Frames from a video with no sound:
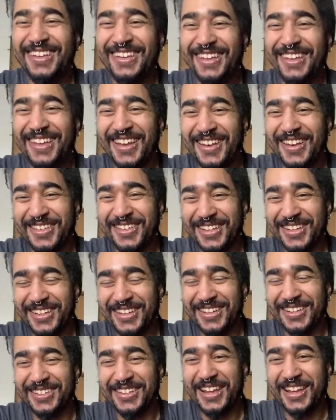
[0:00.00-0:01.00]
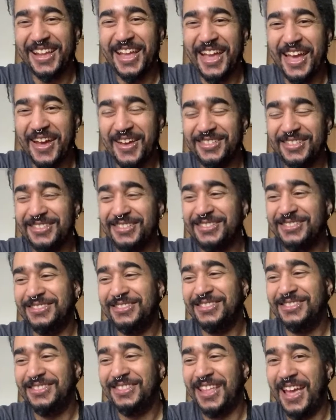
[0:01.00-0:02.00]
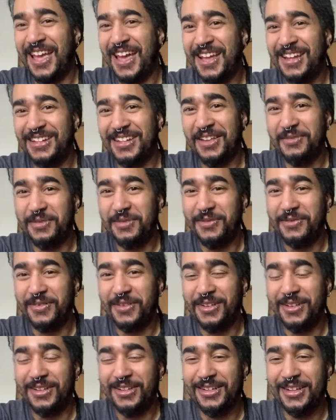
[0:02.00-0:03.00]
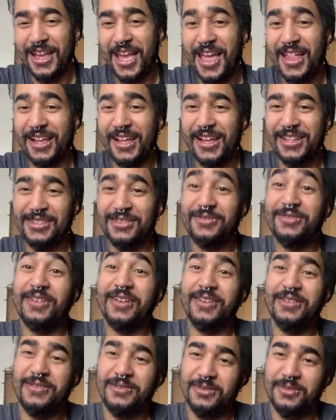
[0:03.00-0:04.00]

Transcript: Yeah, we're gonna go hang out and do that, and that'll be fun. Alec has a friend who